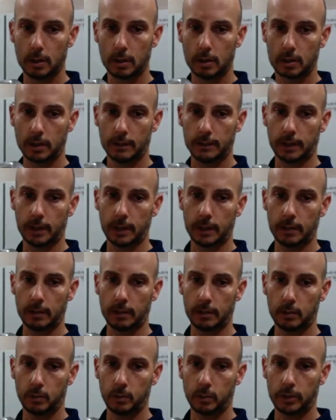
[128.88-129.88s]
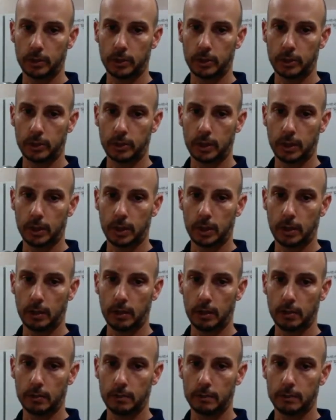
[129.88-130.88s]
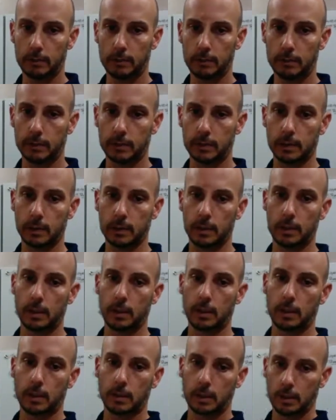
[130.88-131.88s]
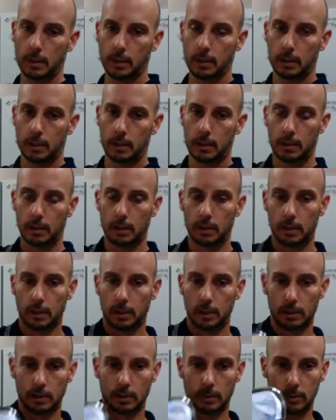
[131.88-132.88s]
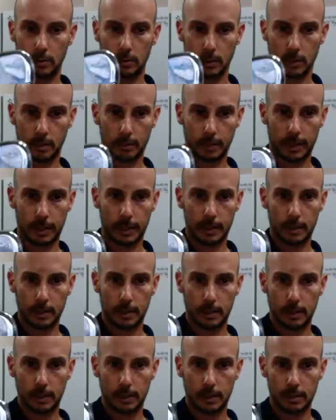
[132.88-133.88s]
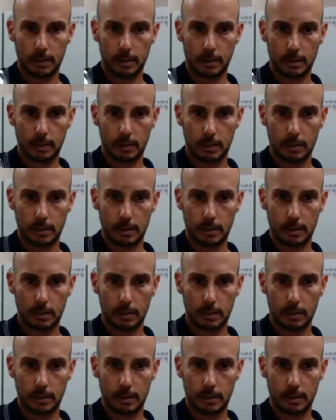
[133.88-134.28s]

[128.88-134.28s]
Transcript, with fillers: Let's see if I can get with the shine off. Get you a look at the back here.